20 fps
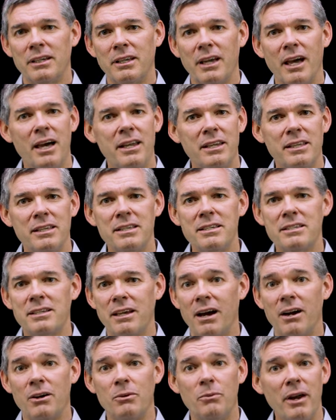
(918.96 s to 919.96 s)
God is
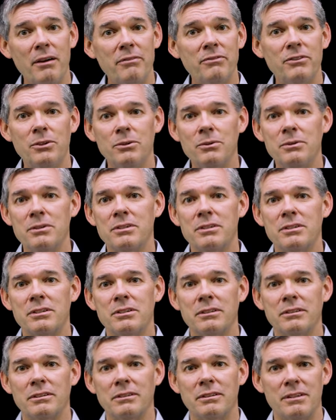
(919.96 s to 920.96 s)
our
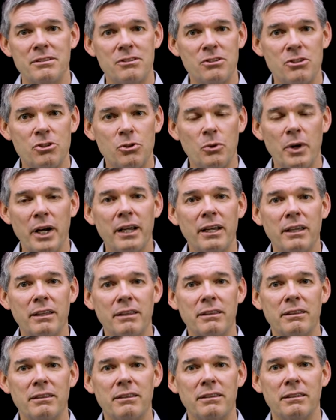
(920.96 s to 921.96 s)
refuge,
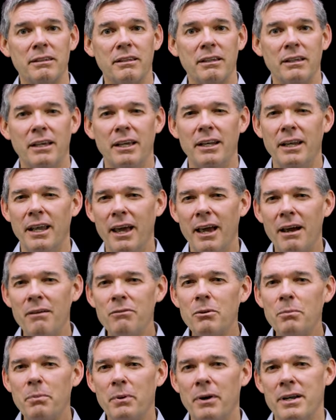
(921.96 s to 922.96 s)
strength, and
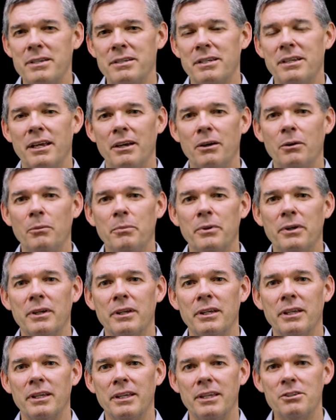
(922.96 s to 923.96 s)
ever present help
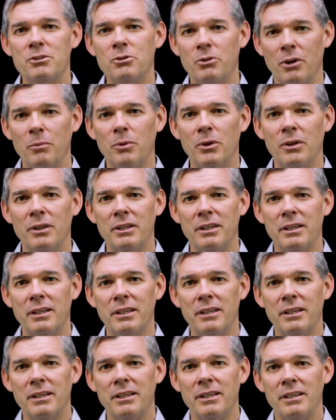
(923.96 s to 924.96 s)
in trouble.
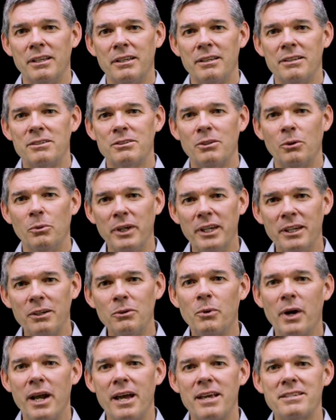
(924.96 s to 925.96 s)
So we
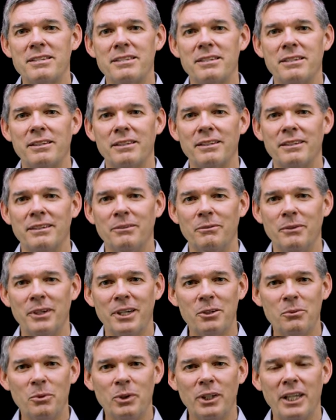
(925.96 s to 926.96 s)
can rest
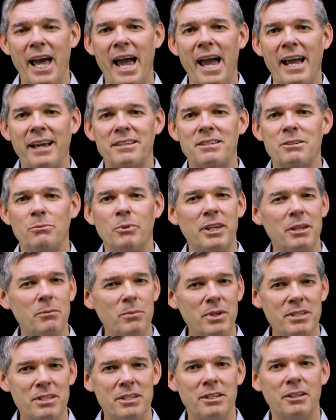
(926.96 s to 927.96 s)
we can relax. We can
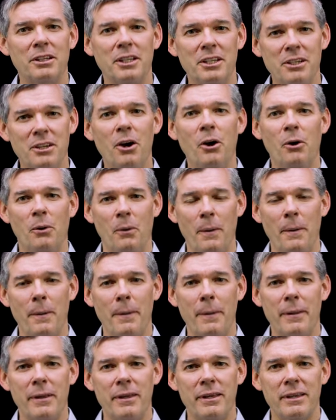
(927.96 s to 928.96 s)
be still and know
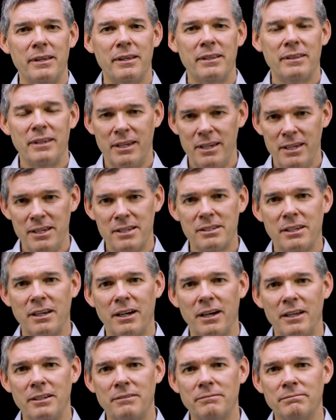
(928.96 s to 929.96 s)
that He is
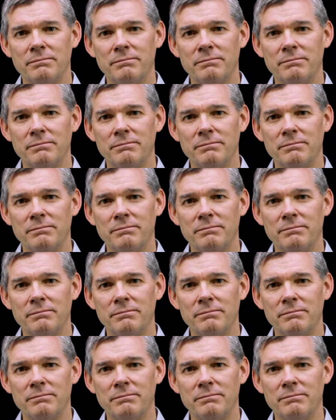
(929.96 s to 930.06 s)
God.